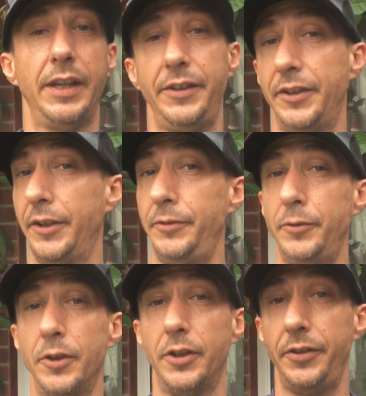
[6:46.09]
You know, you
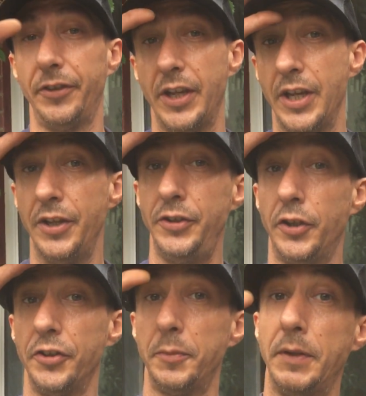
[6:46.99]
guys
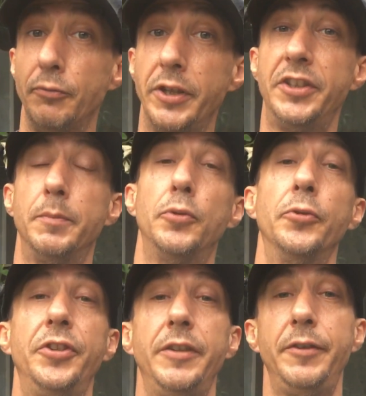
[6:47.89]
have been really
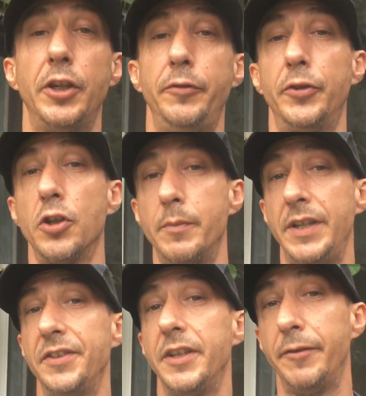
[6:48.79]
supportive, you know, the
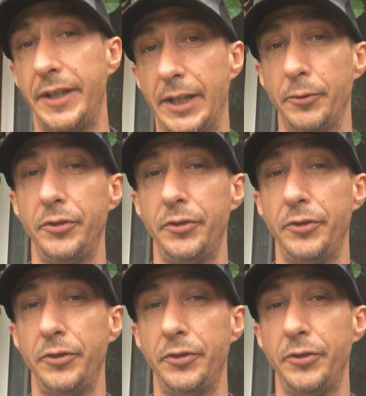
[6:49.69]
comments and everything else,